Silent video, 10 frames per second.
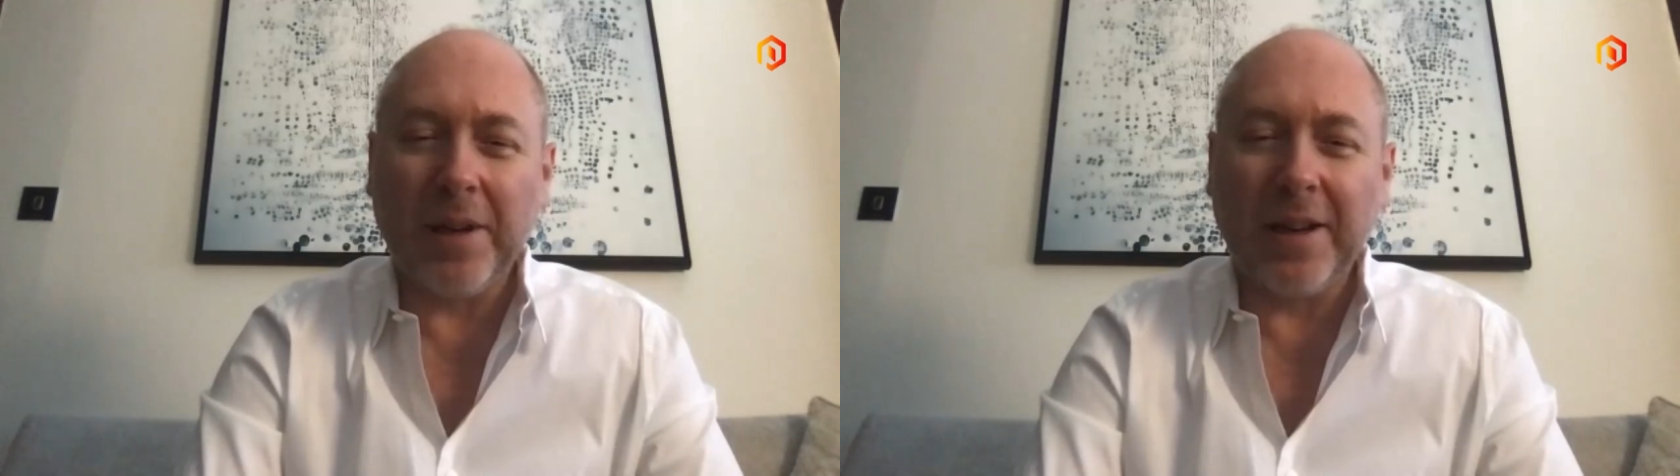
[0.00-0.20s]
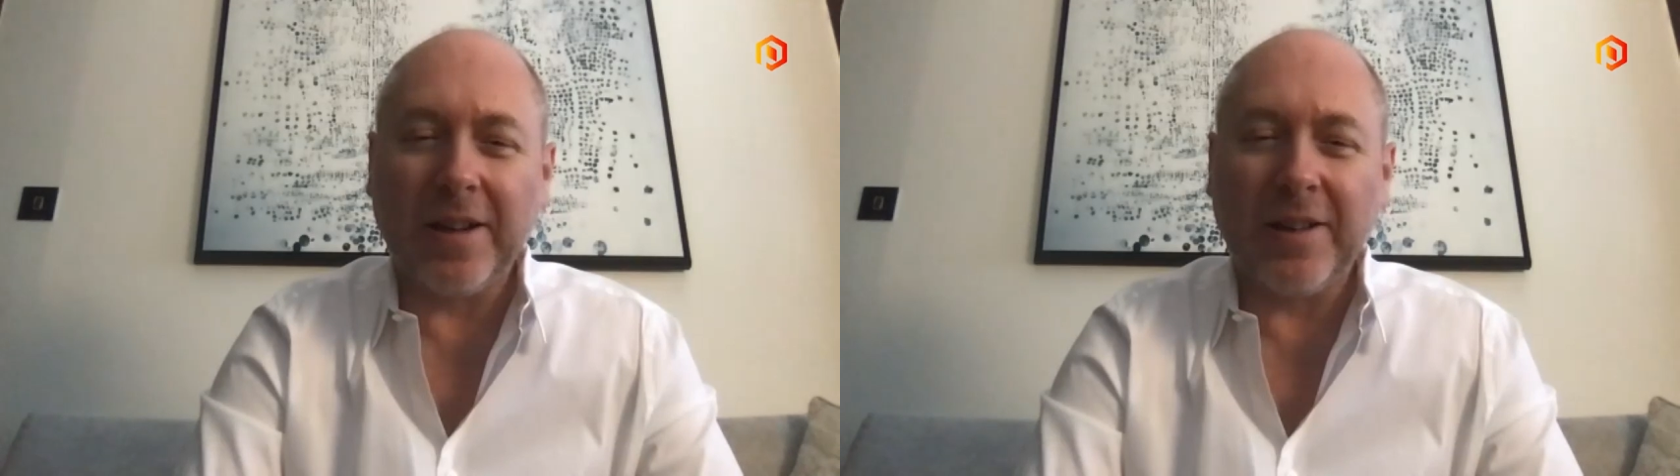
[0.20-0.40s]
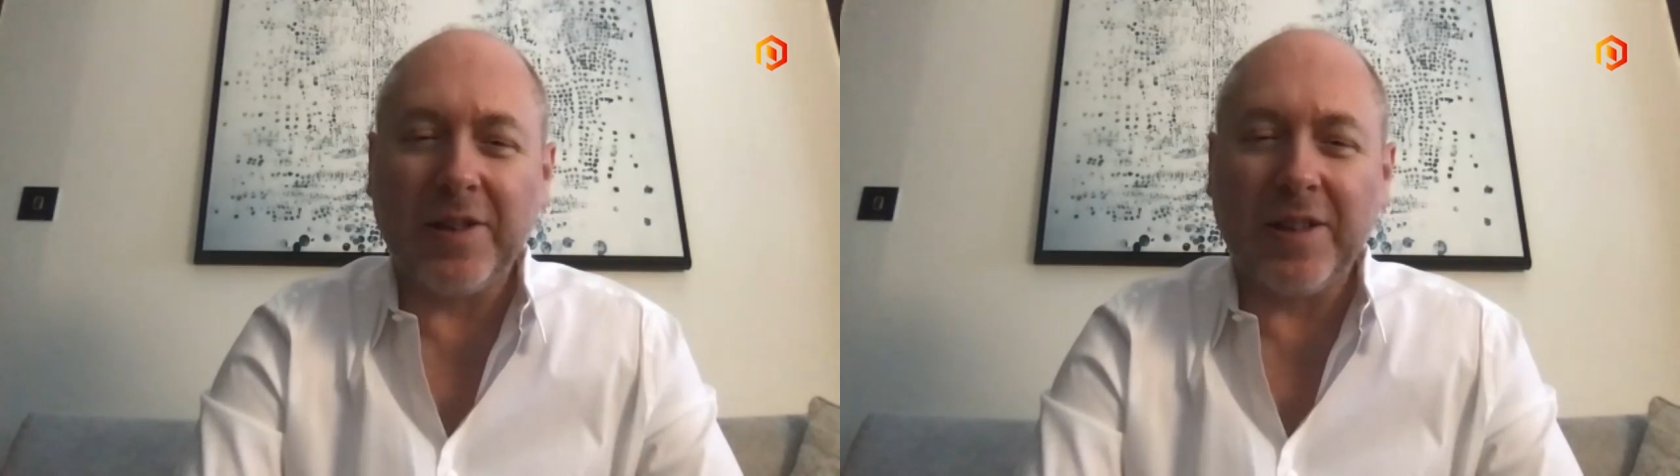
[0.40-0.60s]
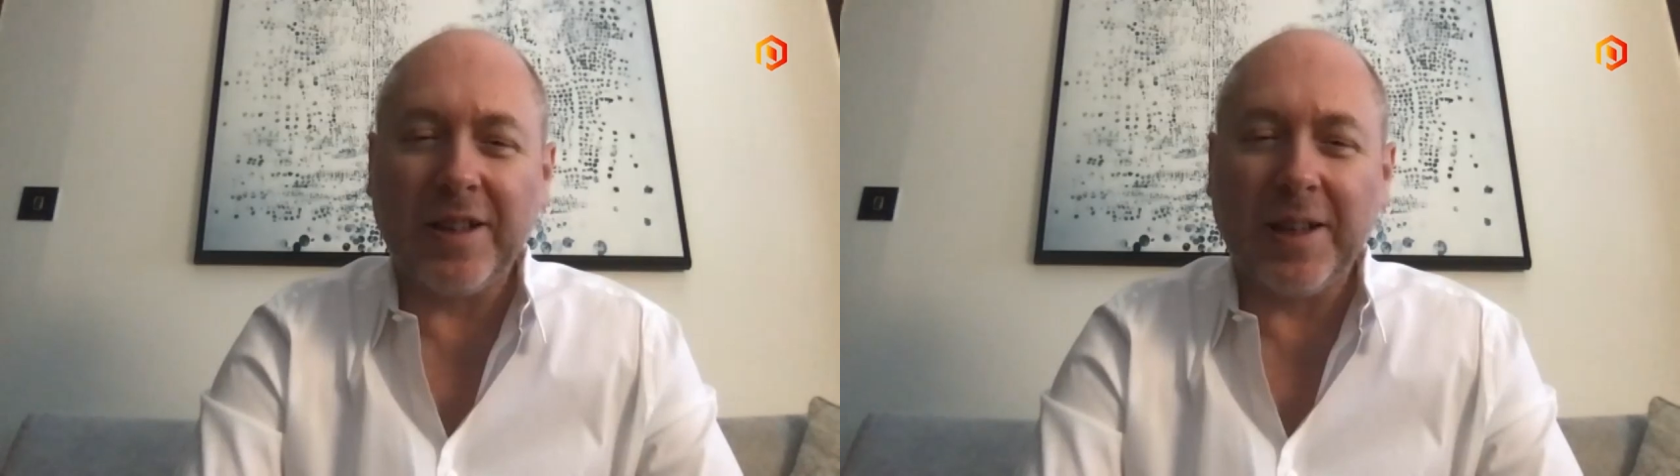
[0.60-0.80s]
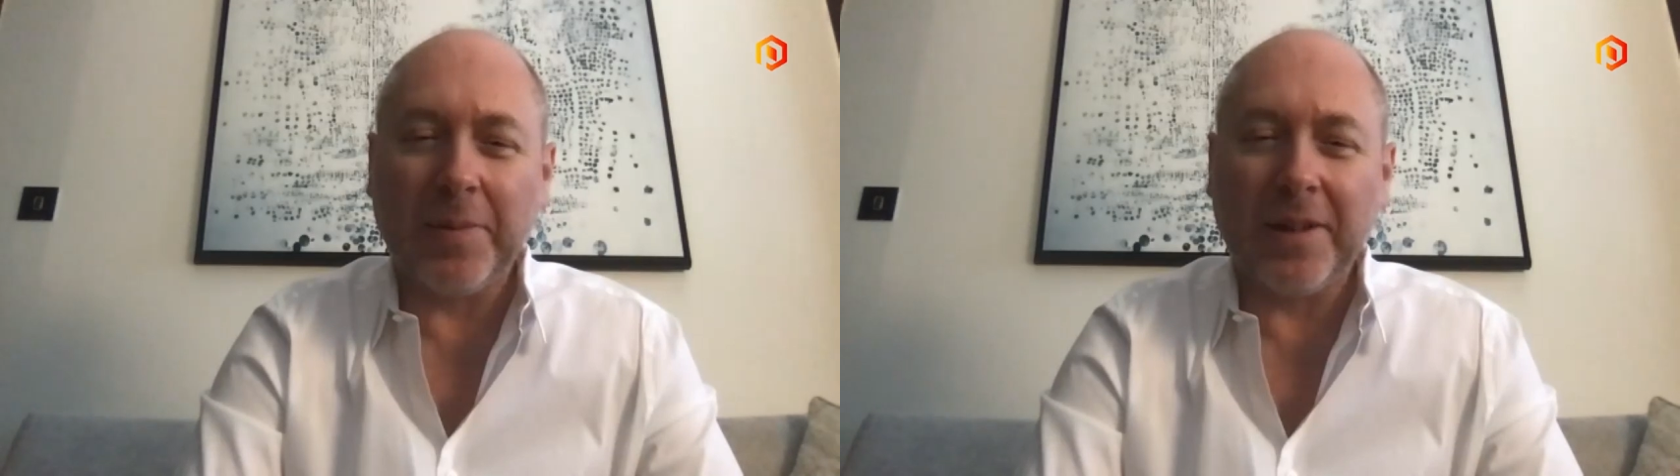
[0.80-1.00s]
being a listed
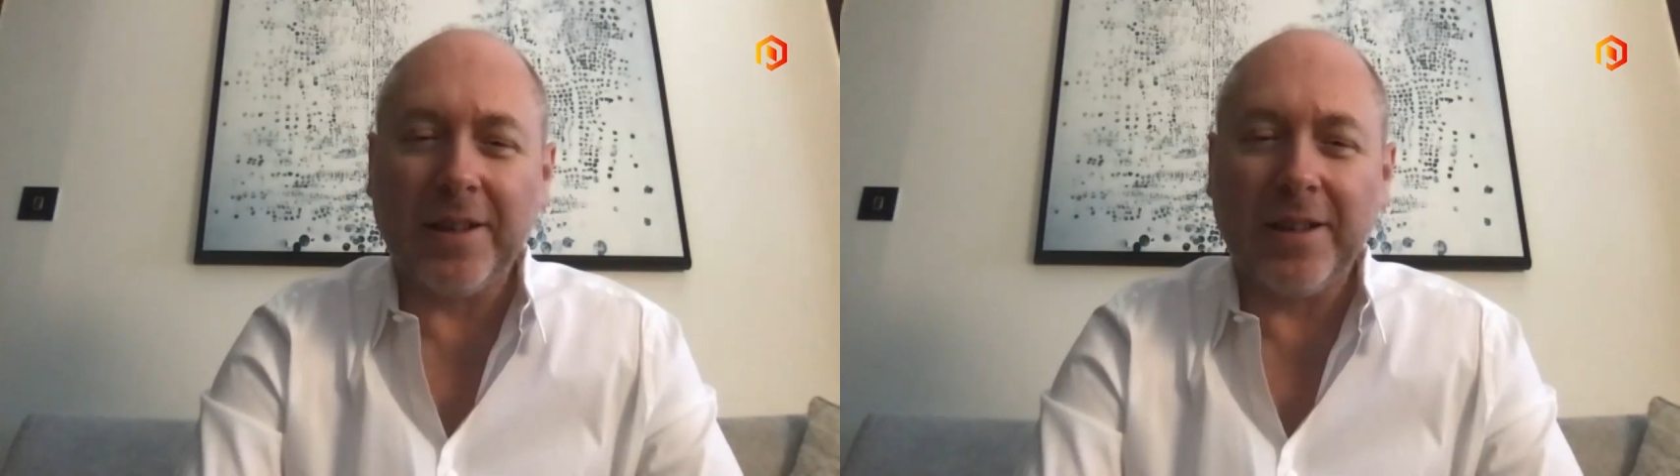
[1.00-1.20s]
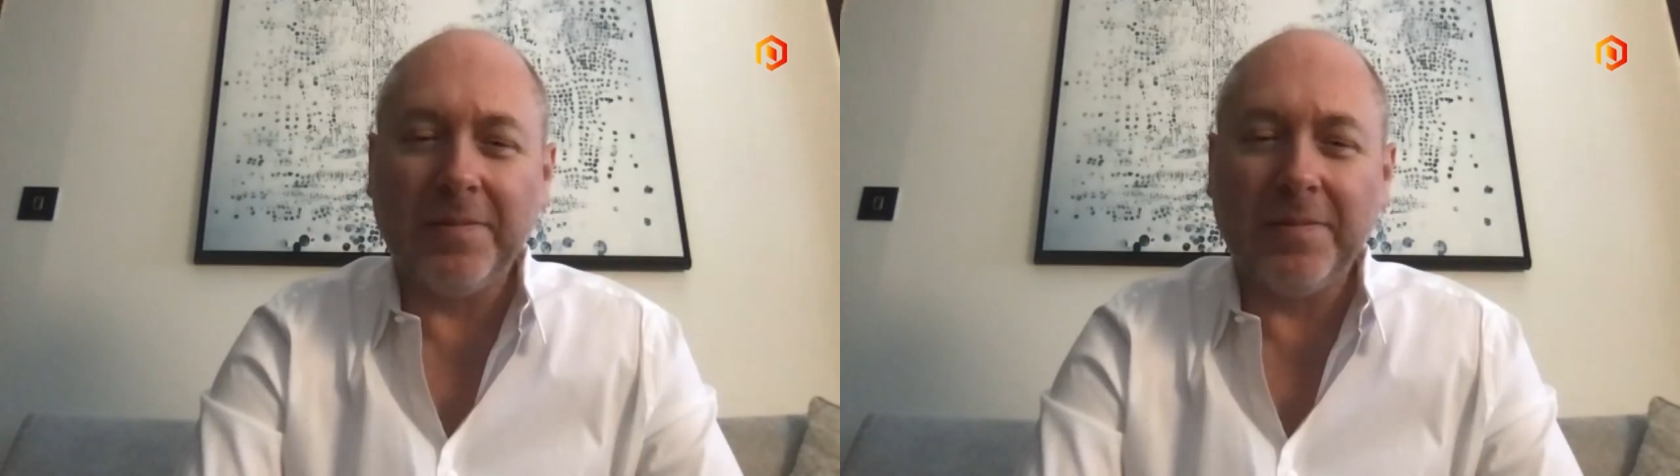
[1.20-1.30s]
company.